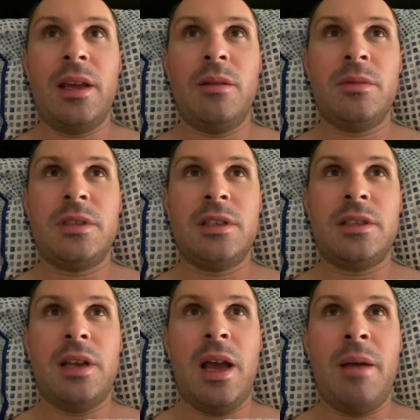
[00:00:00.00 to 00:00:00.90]
It was
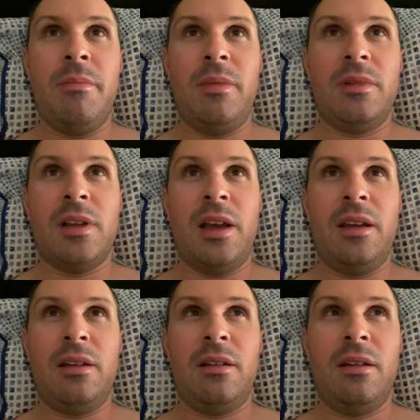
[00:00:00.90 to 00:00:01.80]
just um,
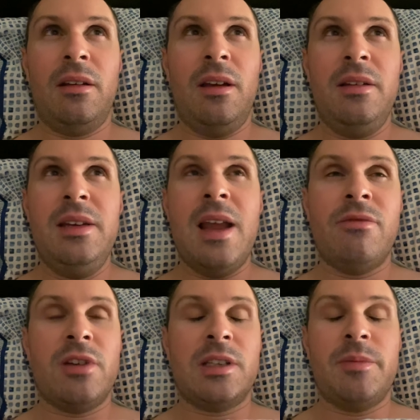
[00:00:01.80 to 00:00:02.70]
like I
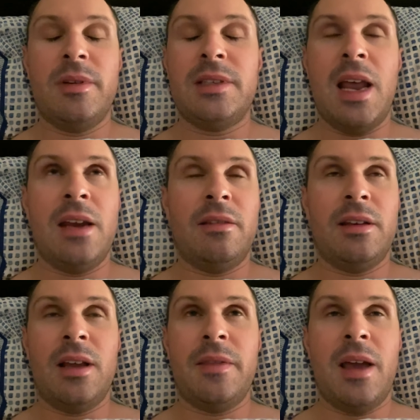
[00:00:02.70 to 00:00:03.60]
never experienced anything
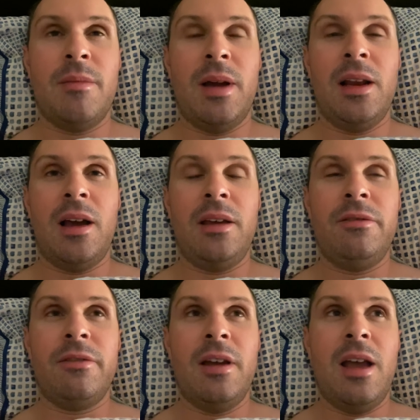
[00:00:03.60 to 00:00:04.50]
like that in my life.